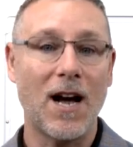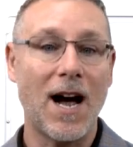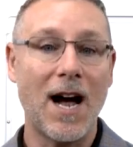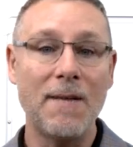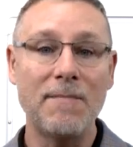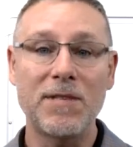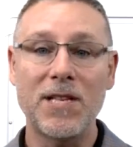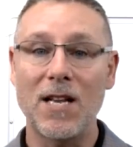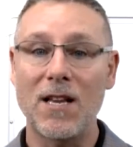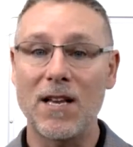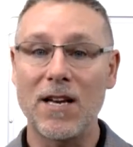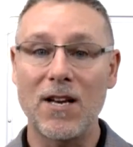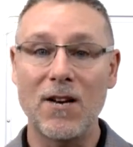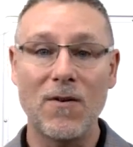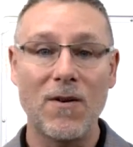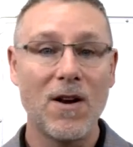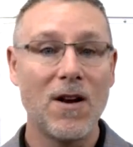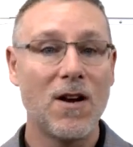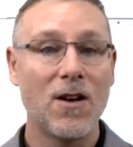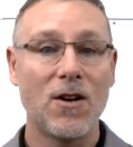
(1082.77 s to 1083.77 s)
I'm telling you,
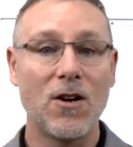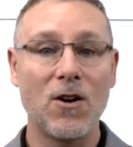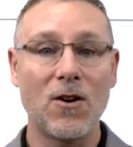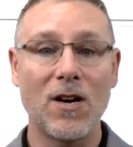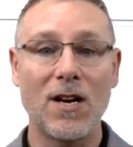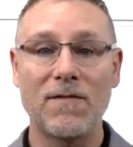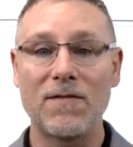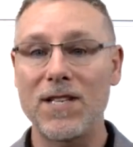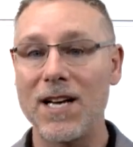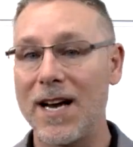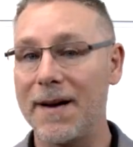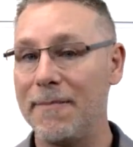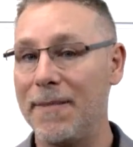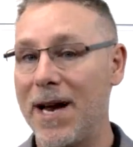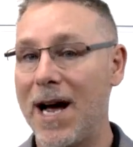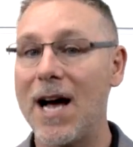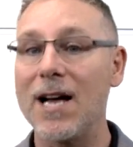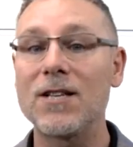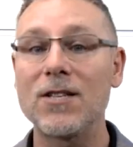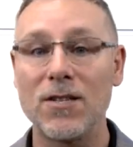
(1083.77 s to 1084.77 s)
you don't have time
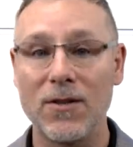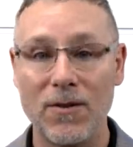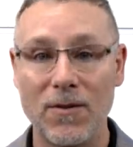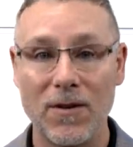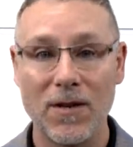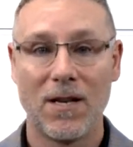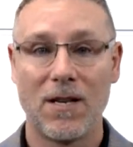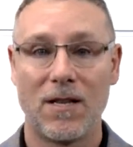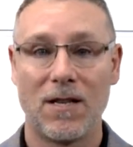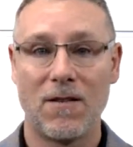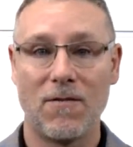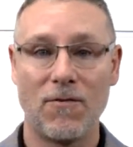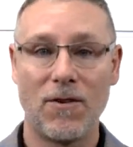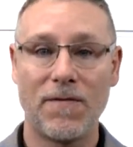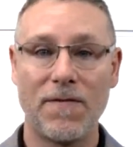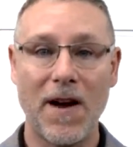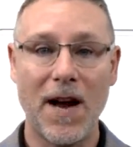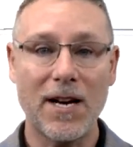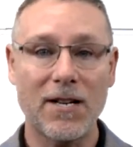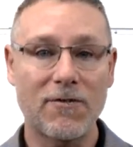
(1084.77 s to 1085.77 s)
not to.
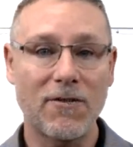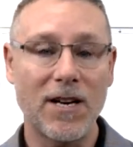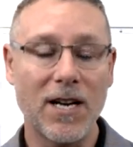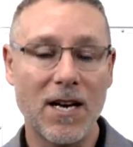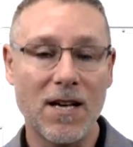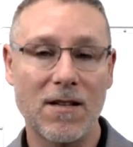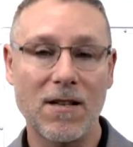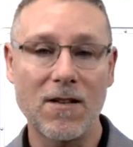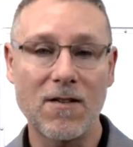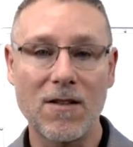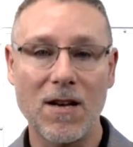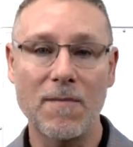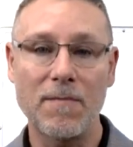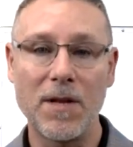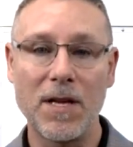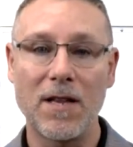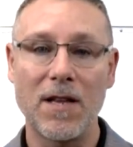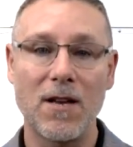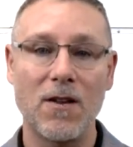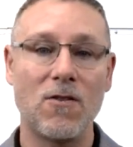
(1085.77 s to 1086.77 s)
Refactoring isn't
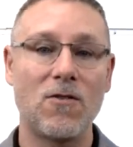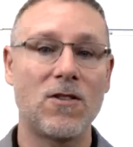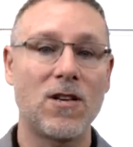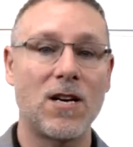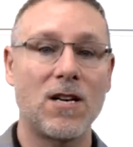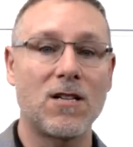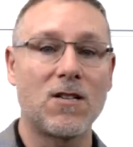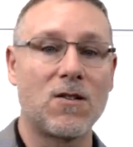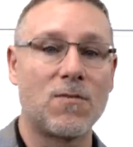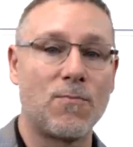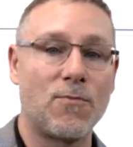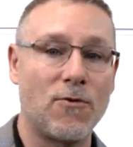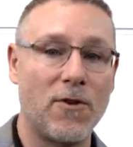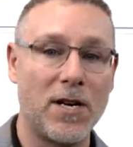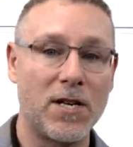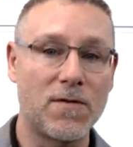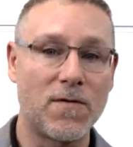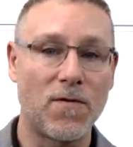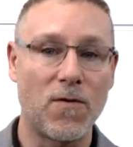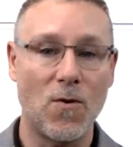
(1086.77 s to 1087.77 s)
something that you set a
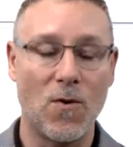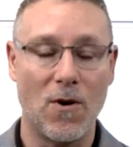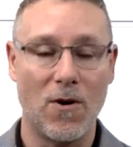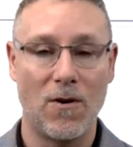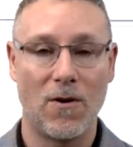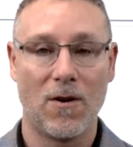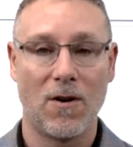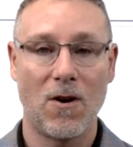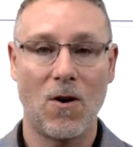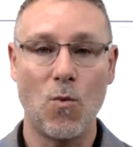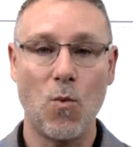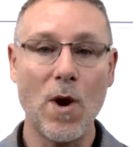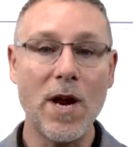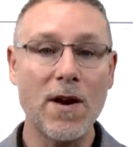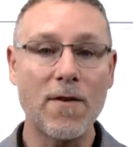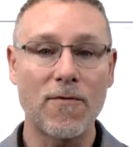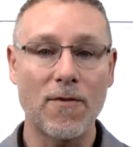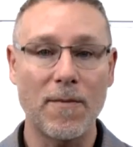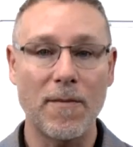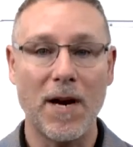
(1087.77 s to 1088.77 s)
sprint for a
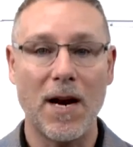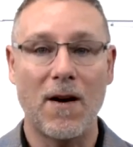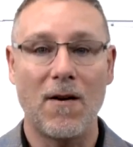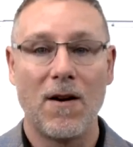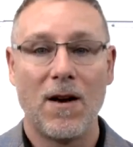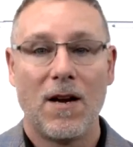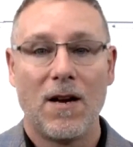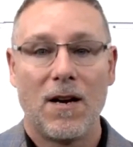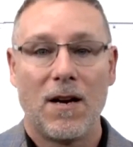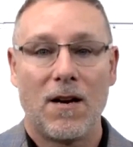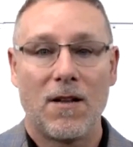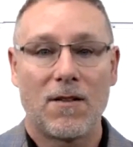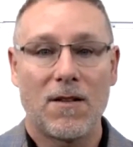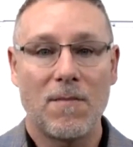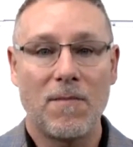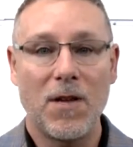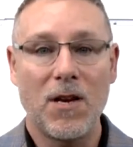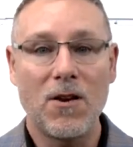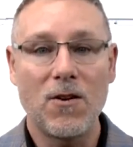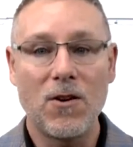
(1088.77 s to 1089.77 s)
week from now. It is
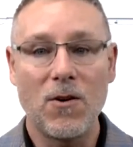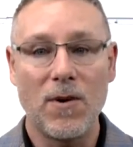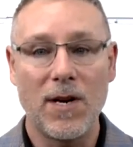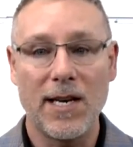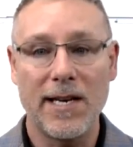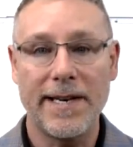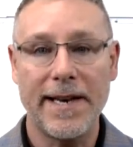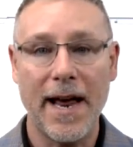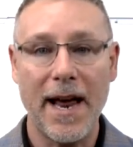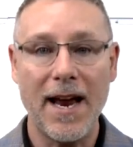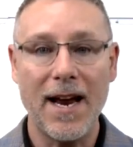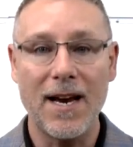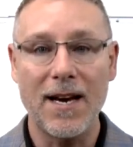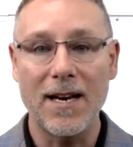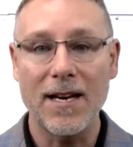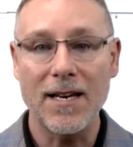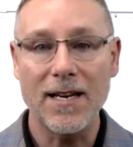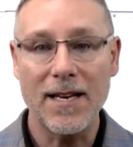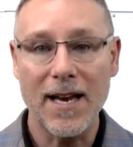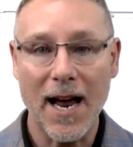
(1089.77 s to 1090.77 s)
something you're doing day in
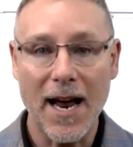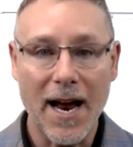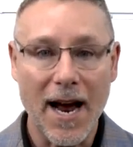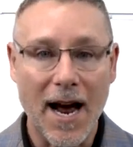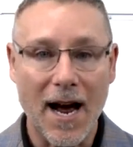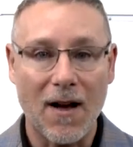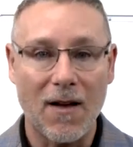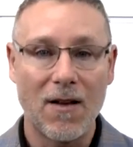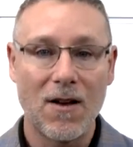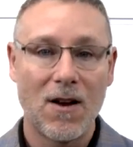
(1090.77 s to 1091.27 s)
and day out.